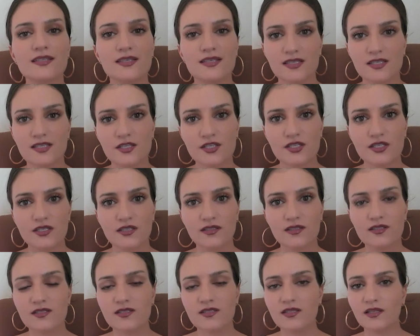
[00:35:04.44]

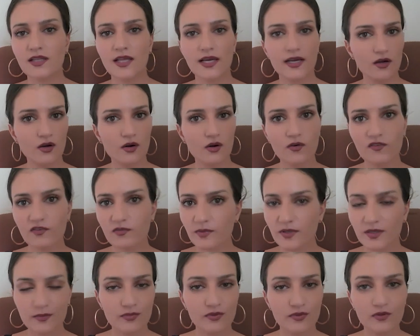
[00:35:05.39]
decisions, to let go of
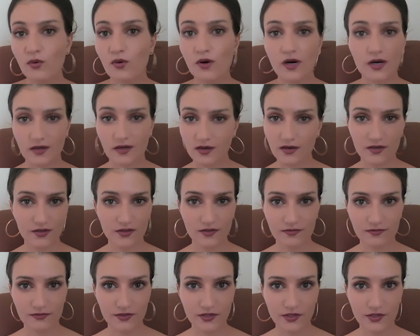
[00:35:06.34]
people who are not
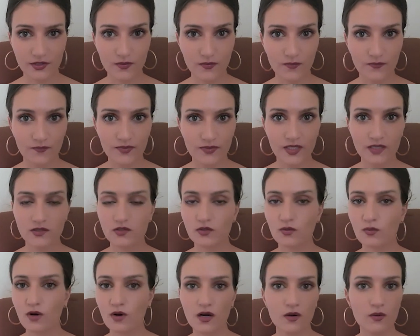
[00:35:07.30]
good for you,
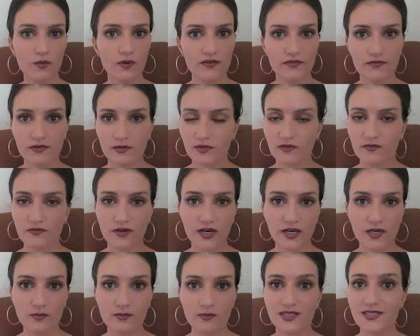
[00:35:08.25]
to walk away from
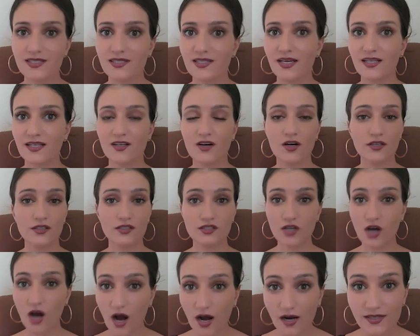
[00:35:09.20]
environments that are
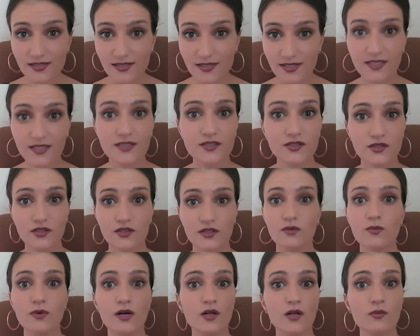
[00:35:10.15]
toxic to
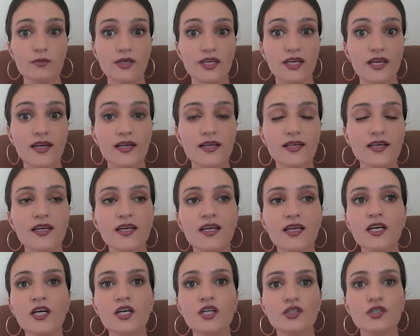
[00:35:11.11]
your well-being,
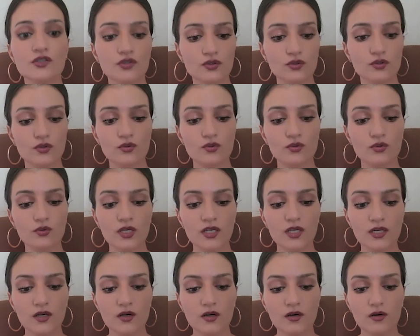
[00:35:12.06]
to
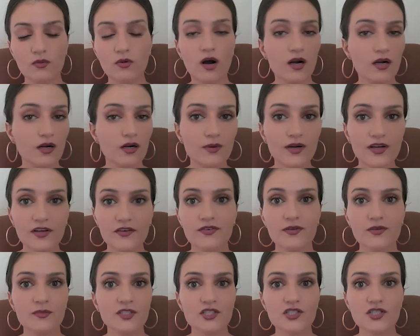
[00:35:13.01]
walk away
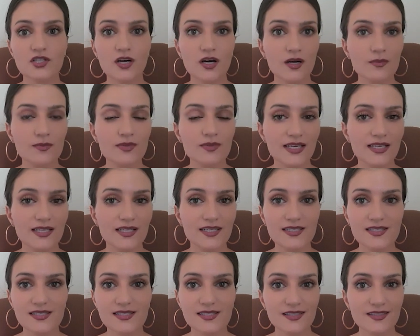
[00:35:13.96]
from a job
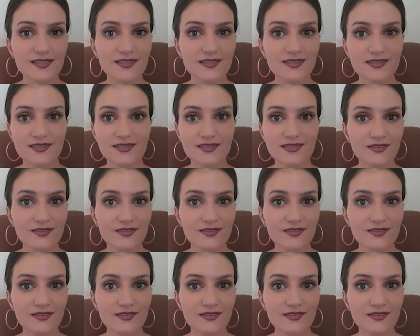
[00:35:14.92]
that isn't